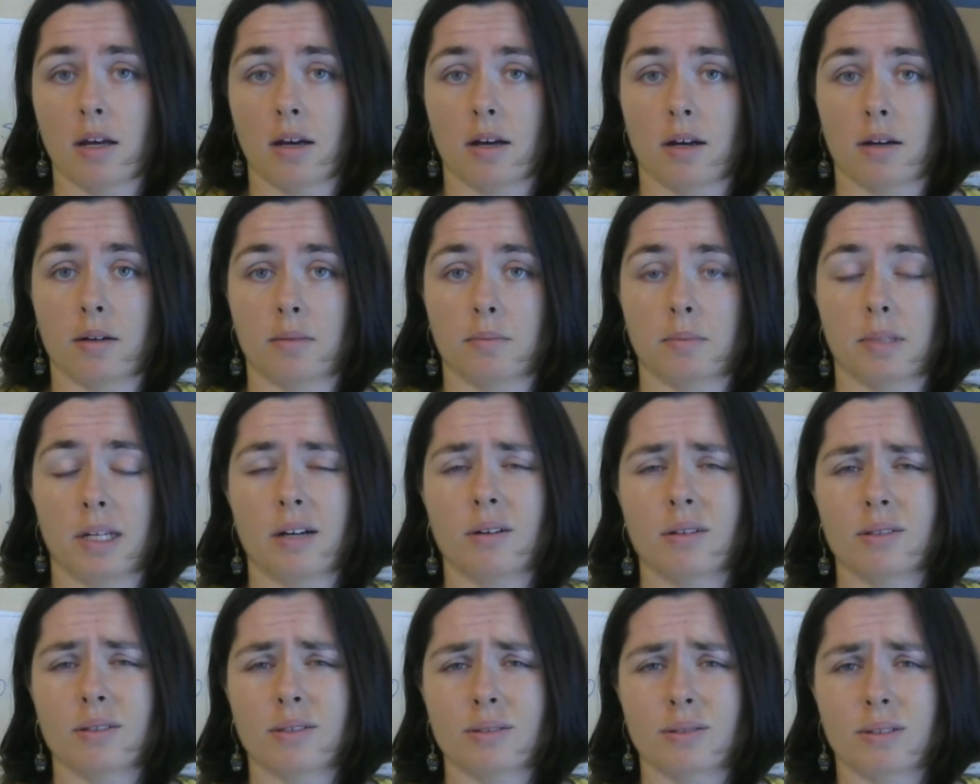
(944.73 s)

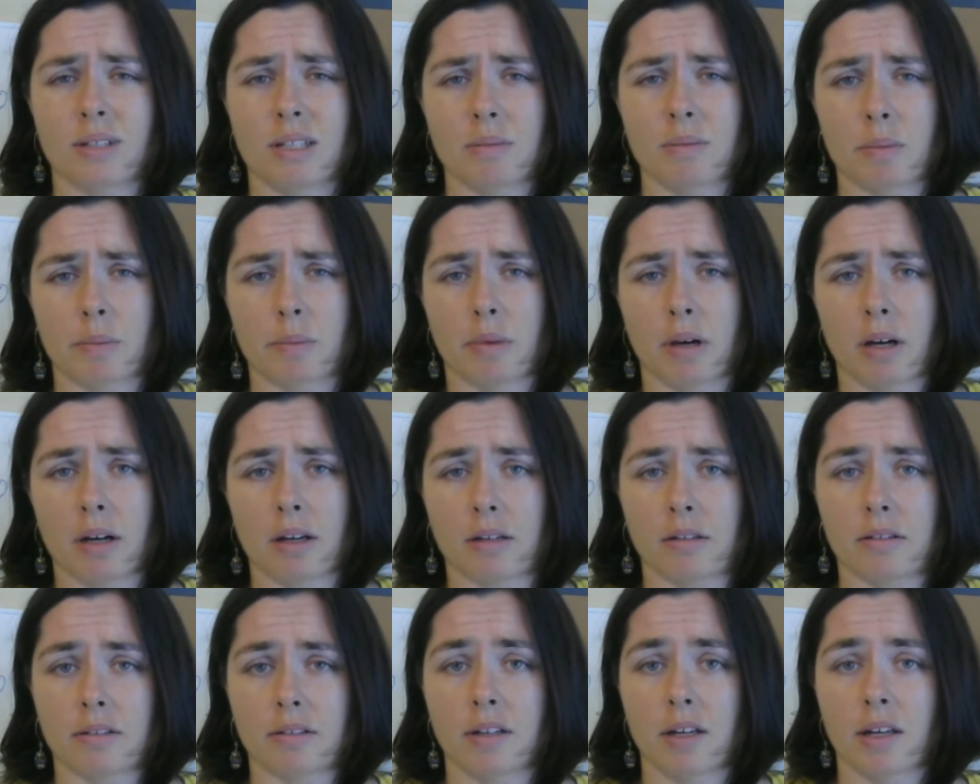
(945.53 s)
Now, also keep in
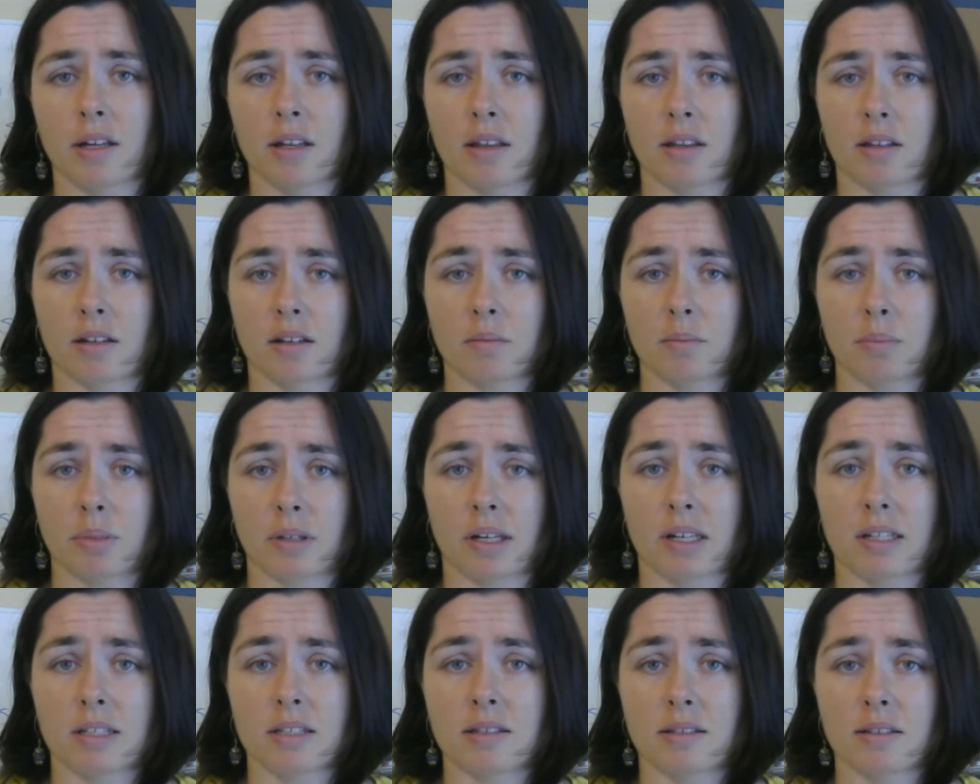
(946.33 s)
mind, the
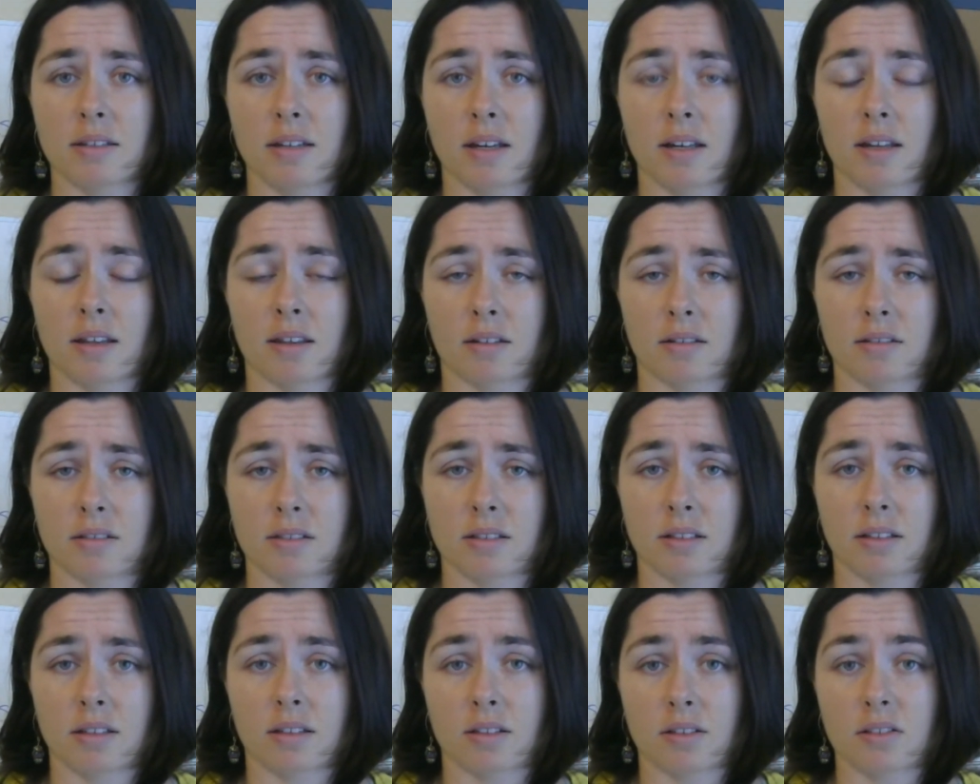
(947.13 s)
complaints,
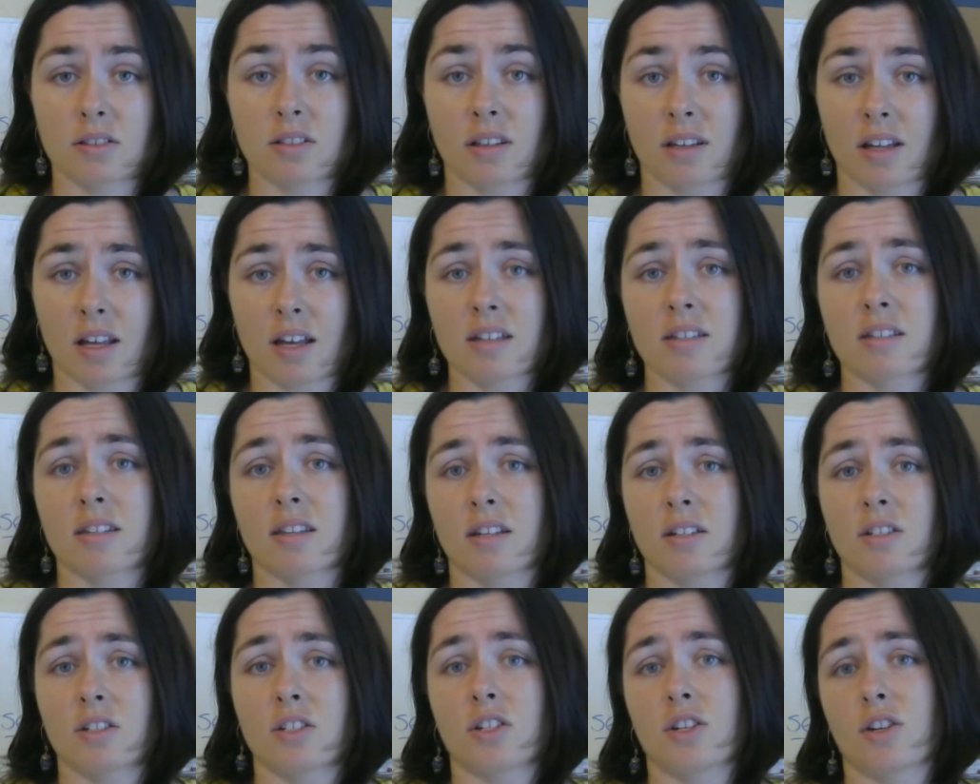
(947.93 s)
there's less
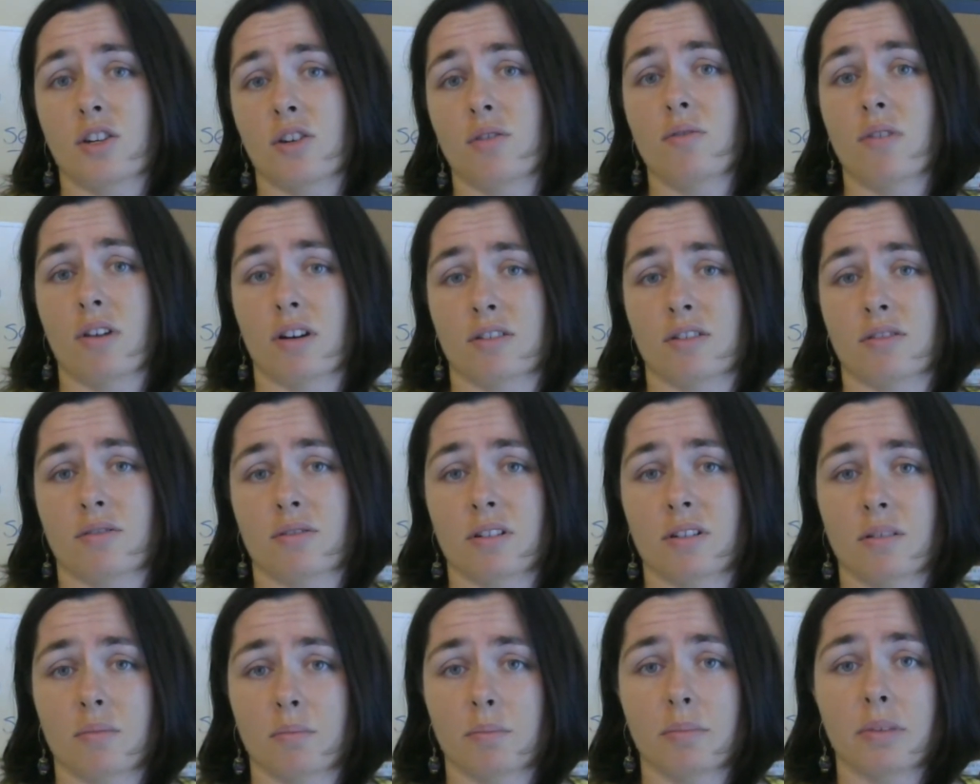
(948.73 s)
than
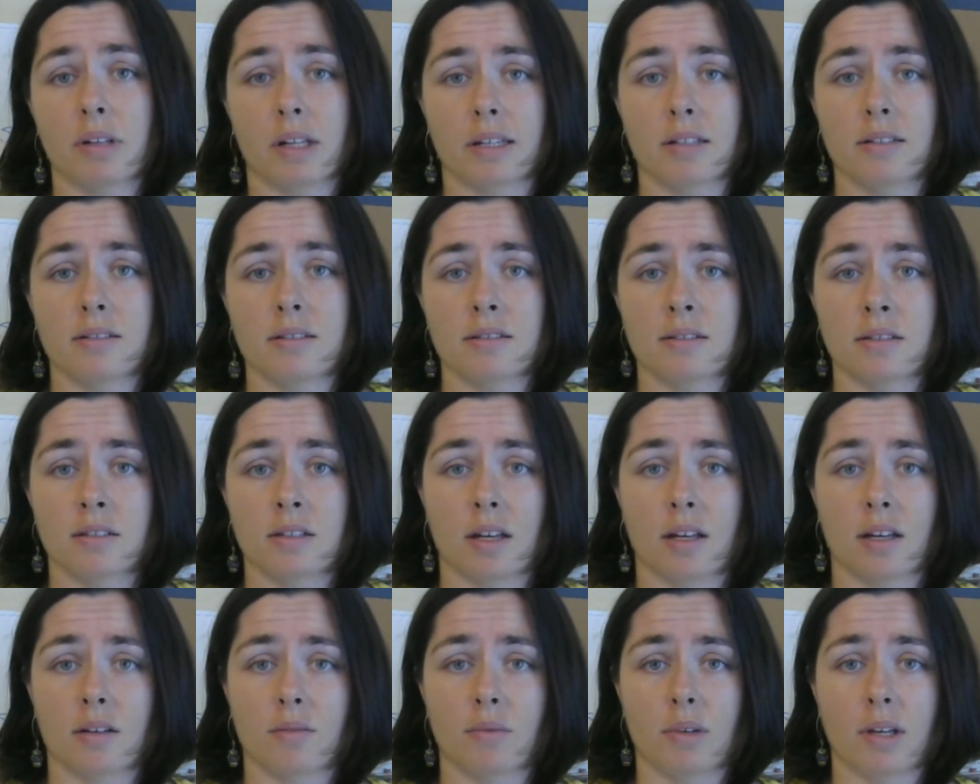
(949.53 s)
200 complaints,
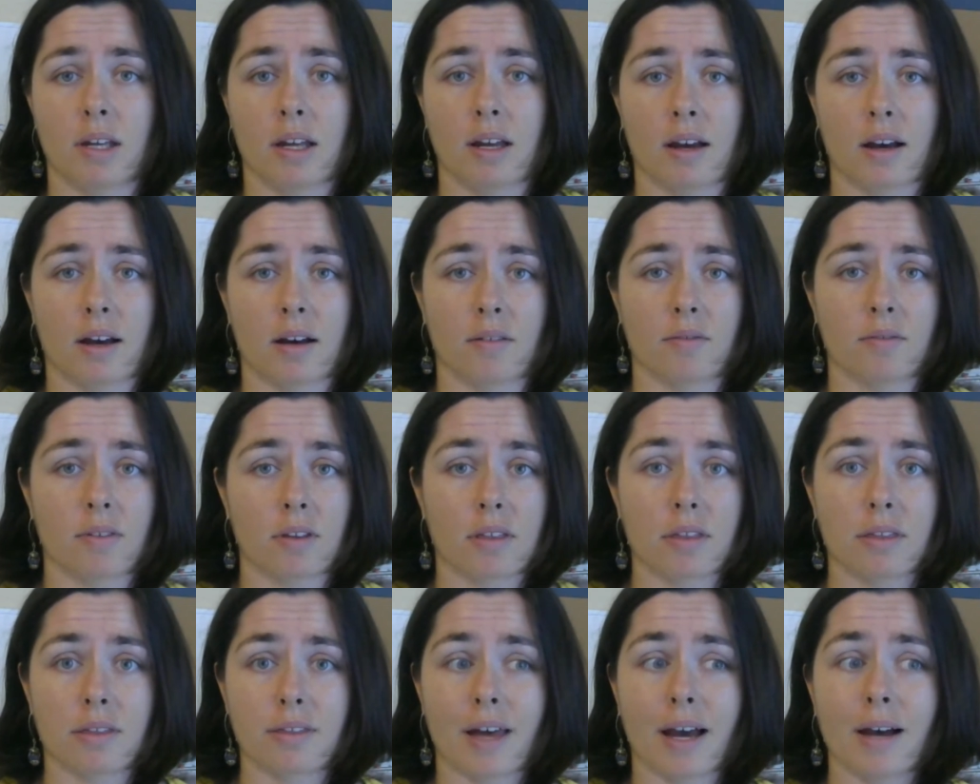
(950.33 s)
and we have
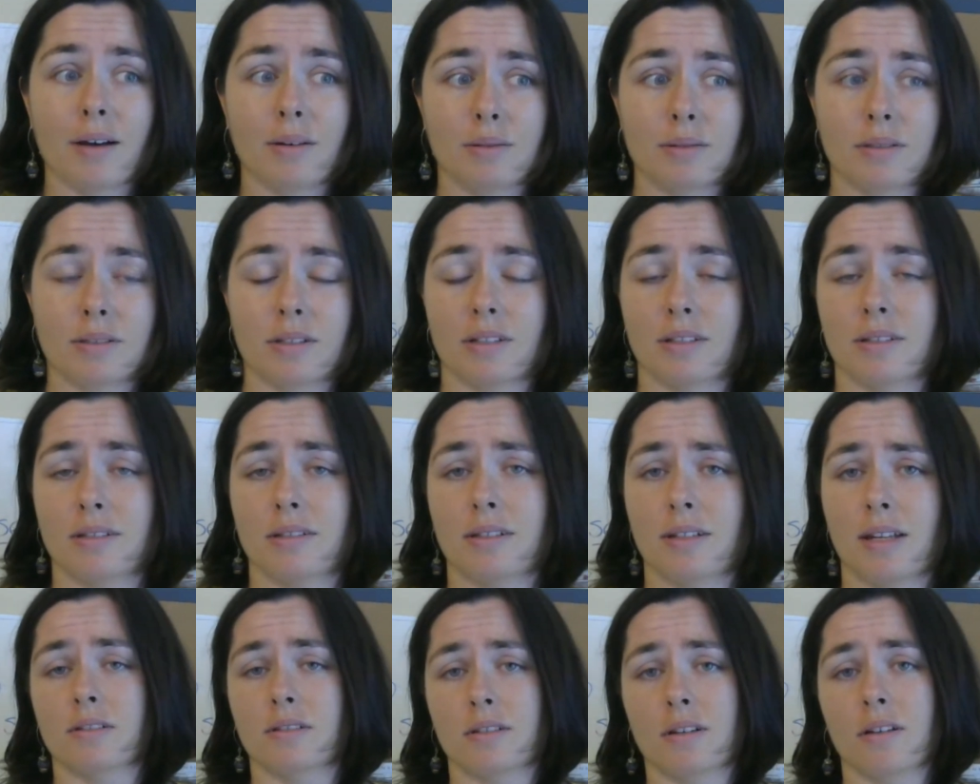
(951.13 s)

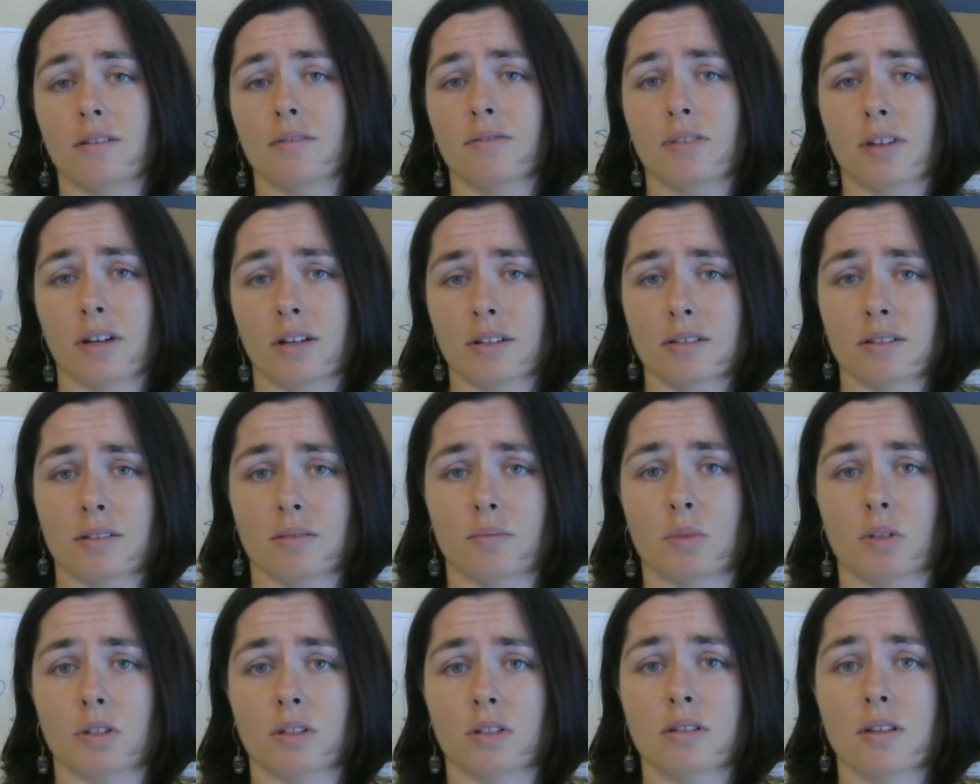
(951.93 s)
thousands of
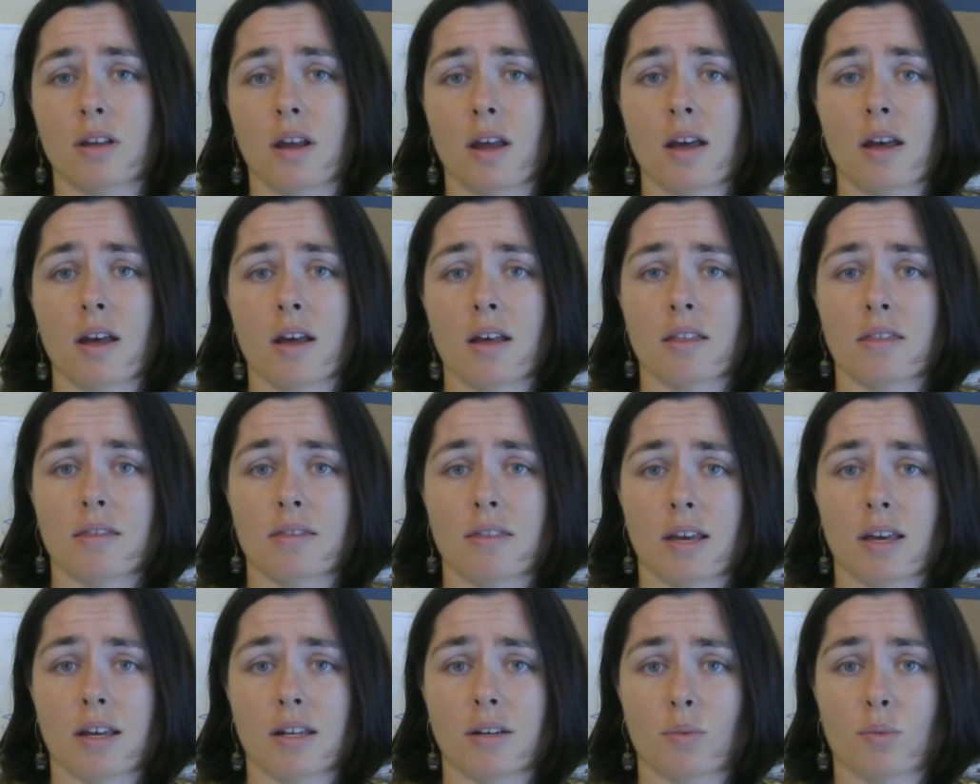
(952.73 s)
customers
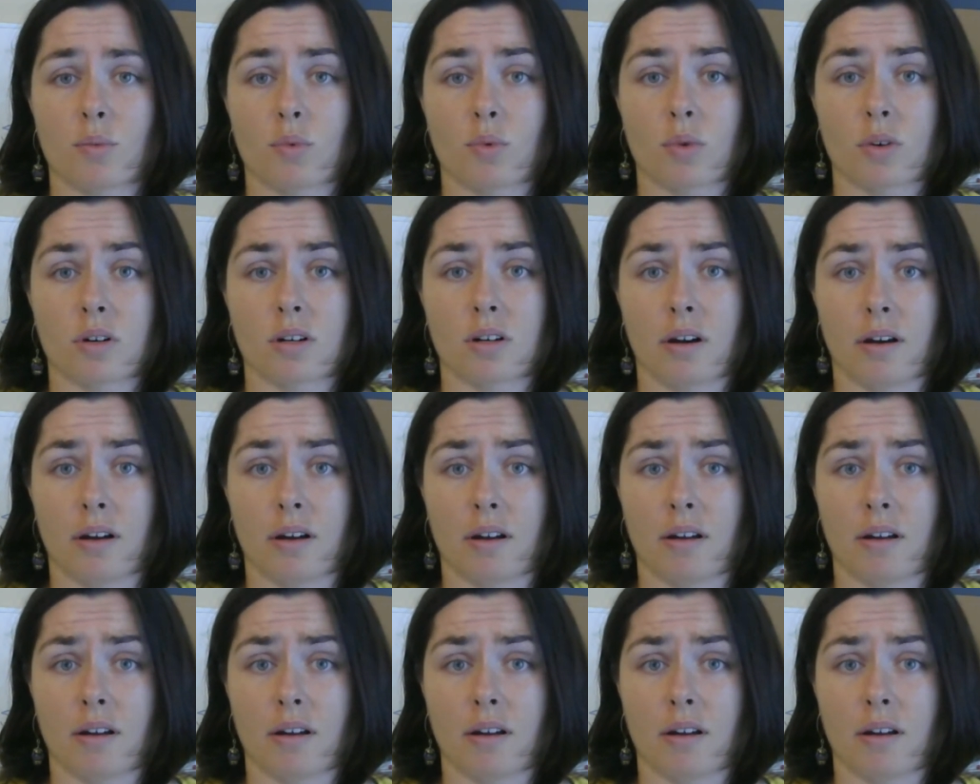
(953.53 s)
that were,